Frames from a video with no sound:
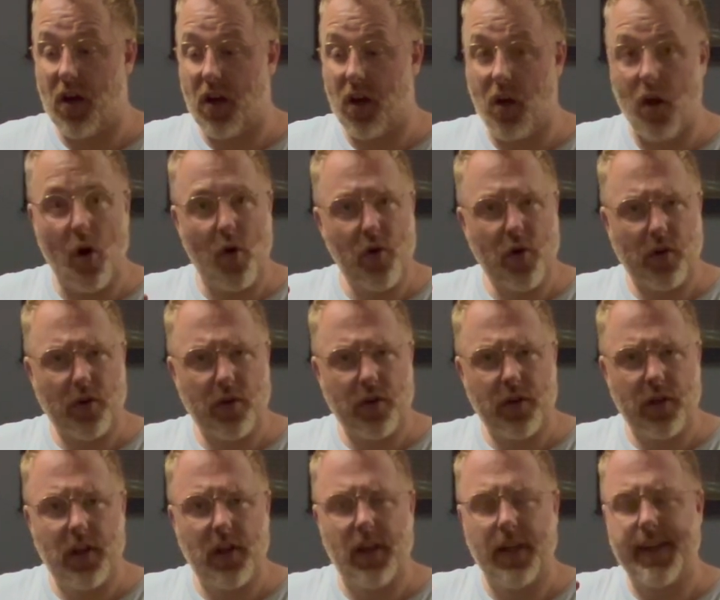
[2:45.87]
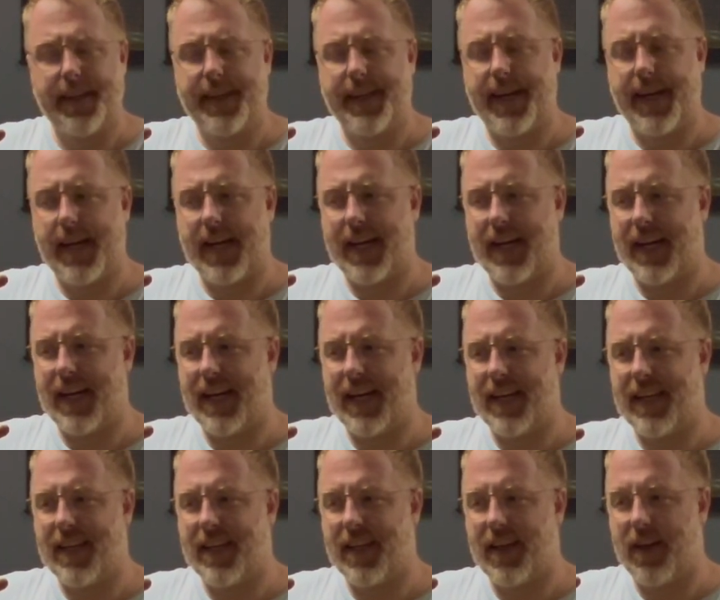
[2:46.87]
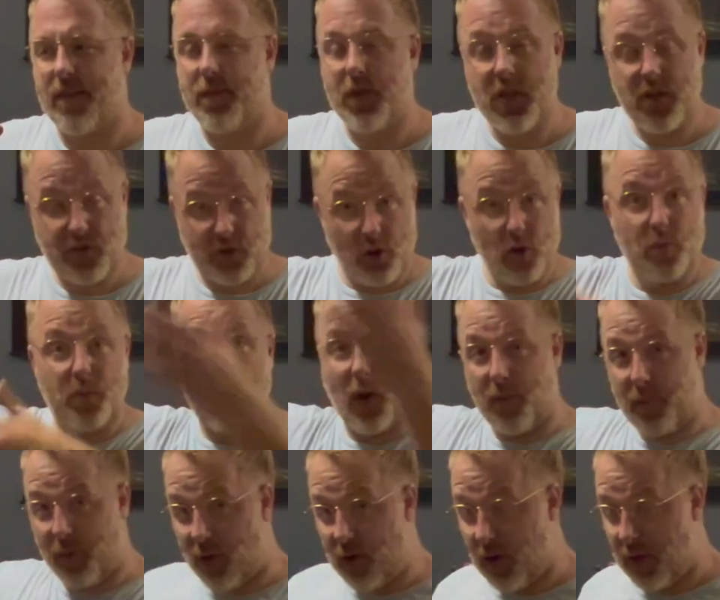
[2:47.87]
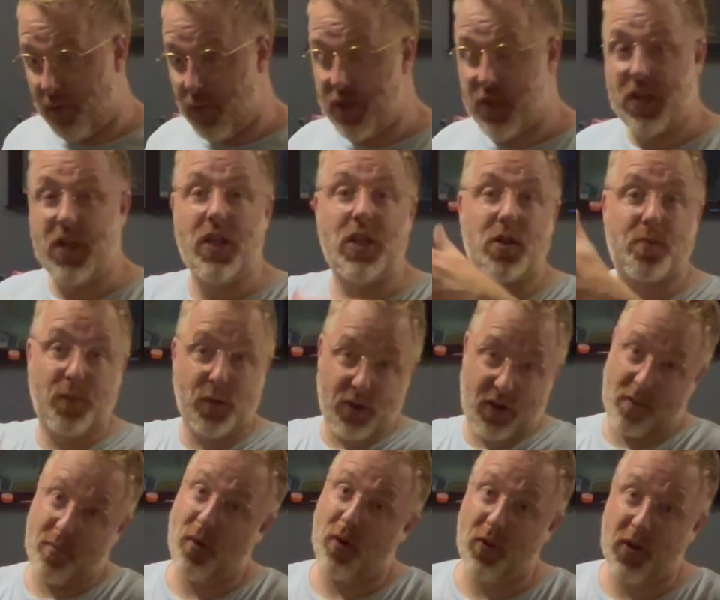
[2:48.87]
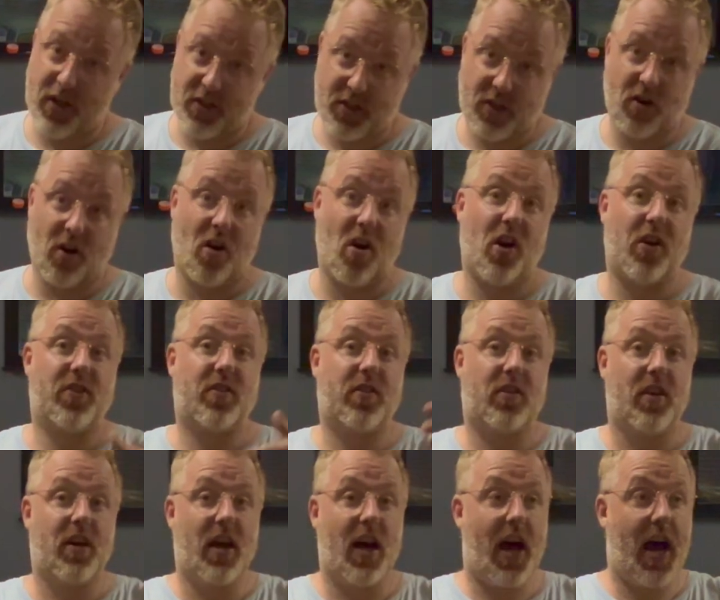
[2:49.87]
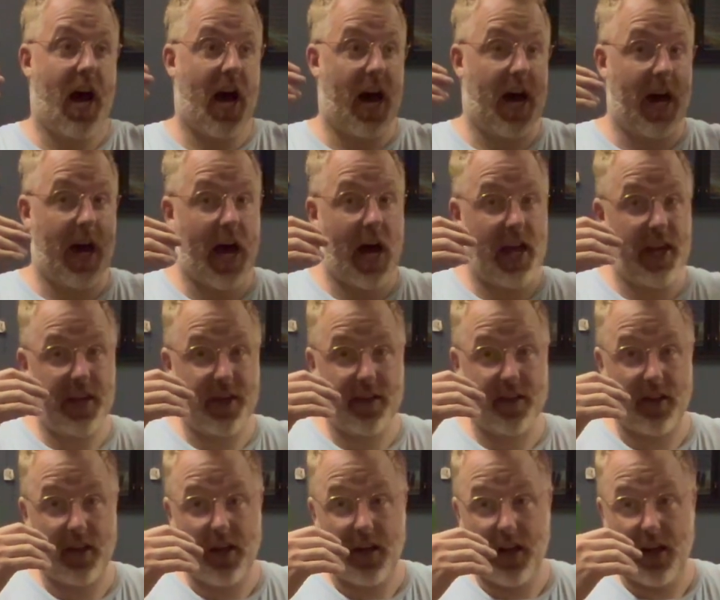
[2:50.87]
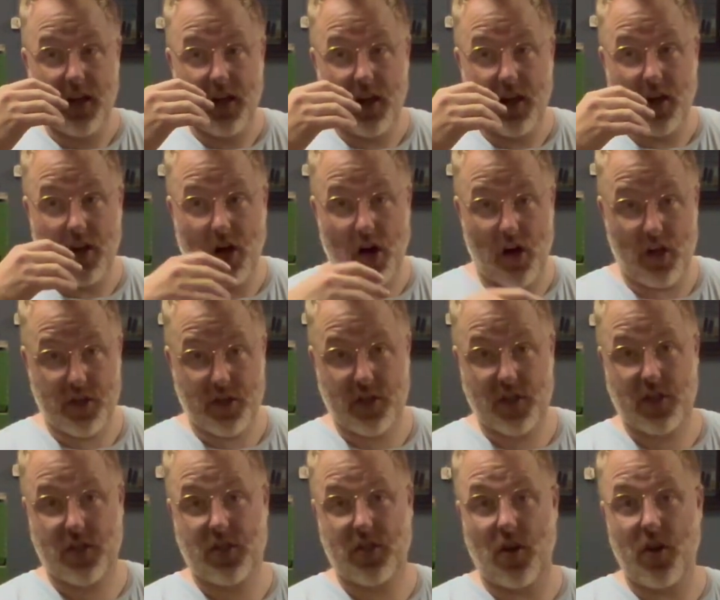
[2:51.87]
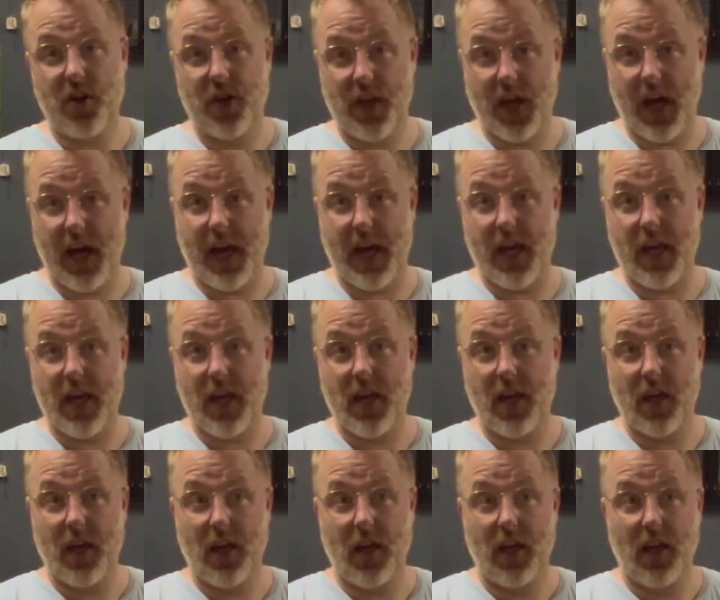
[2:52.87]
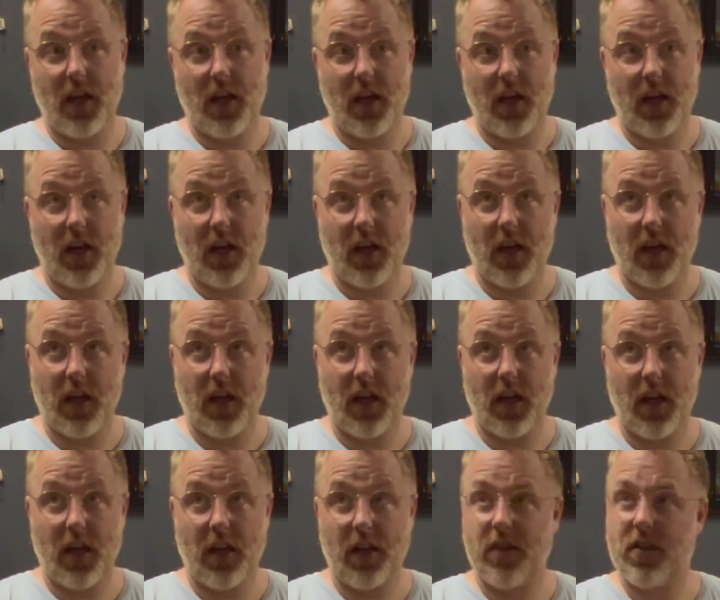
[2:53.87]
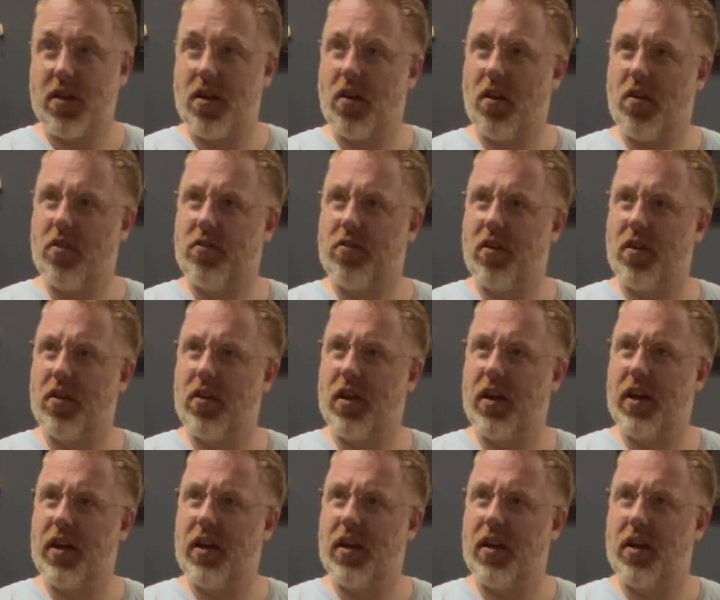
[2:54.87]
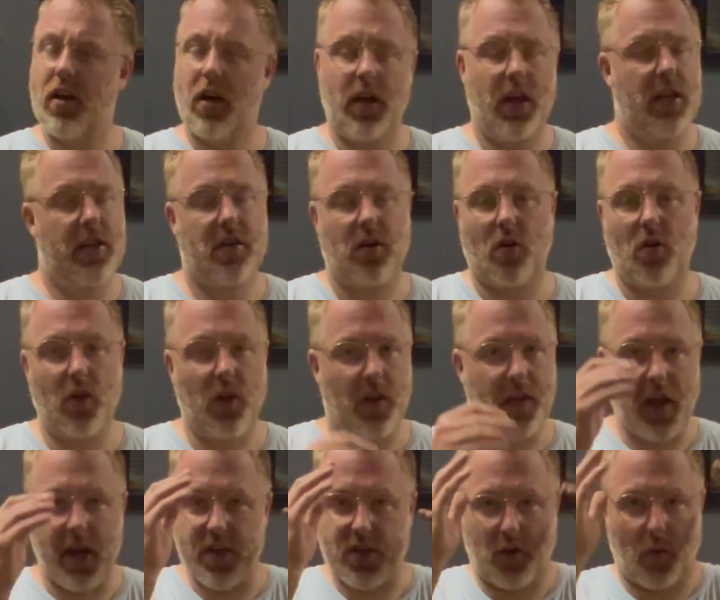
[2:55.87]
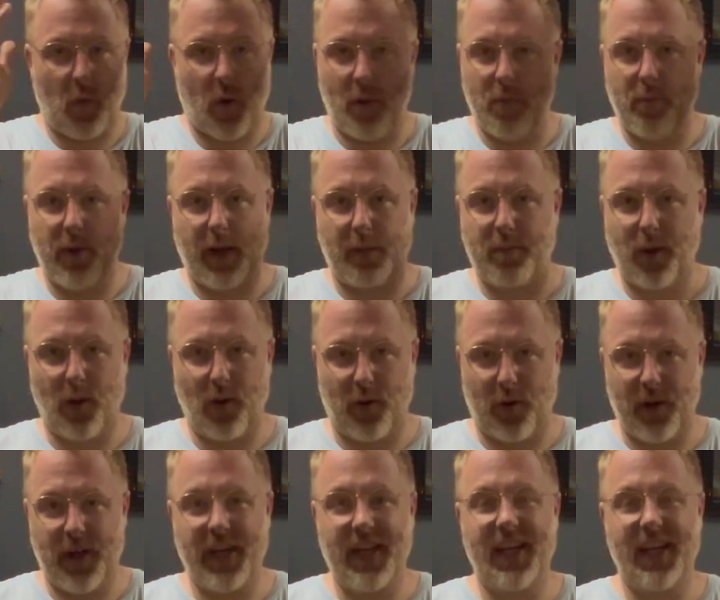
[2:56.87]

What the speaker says: loader, and he scooped up all the machines, put them on his cart, and last Sunday, is it last Sunday? All the days are one big blur.